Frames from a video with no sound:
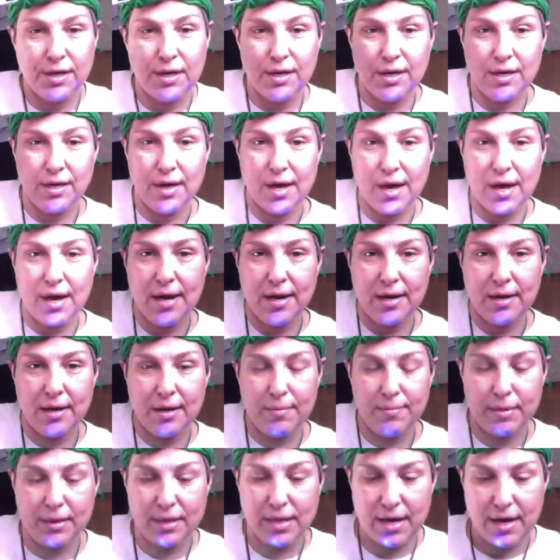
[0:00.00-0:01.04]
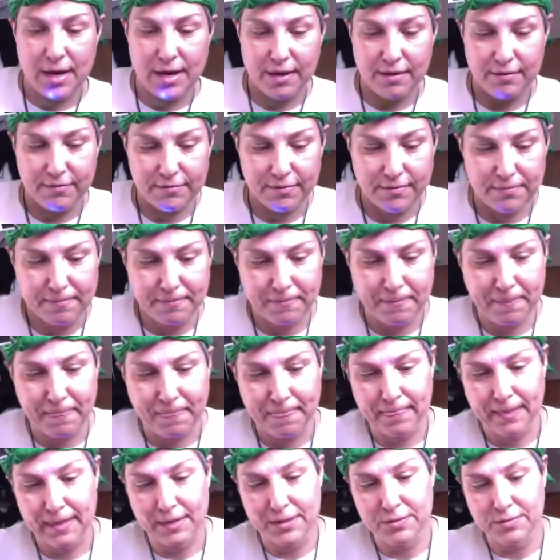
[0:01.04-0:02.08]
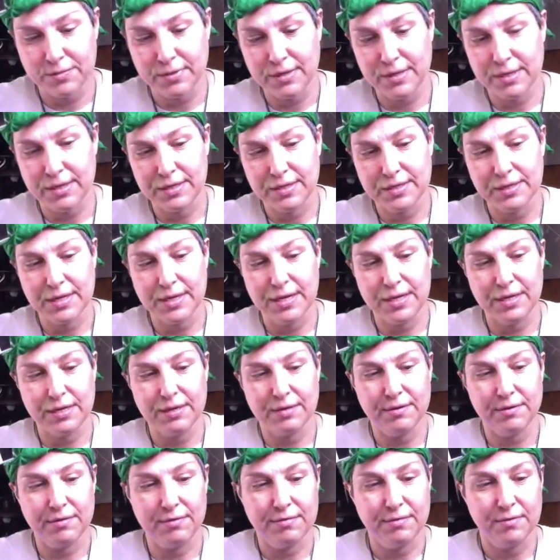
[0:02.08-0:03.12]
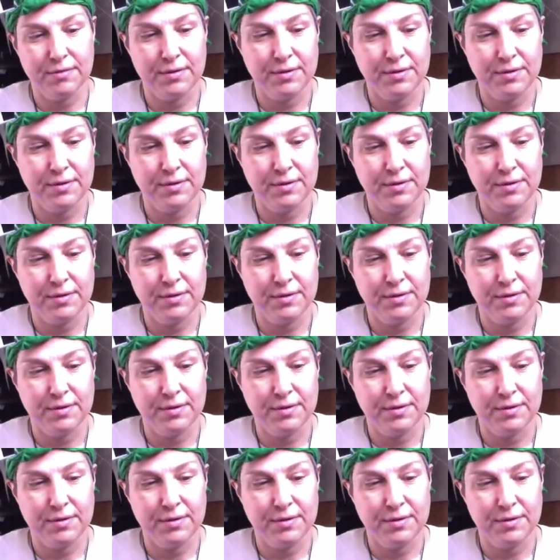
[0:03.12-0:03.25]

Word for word: and I come alive. That's why they say, you know.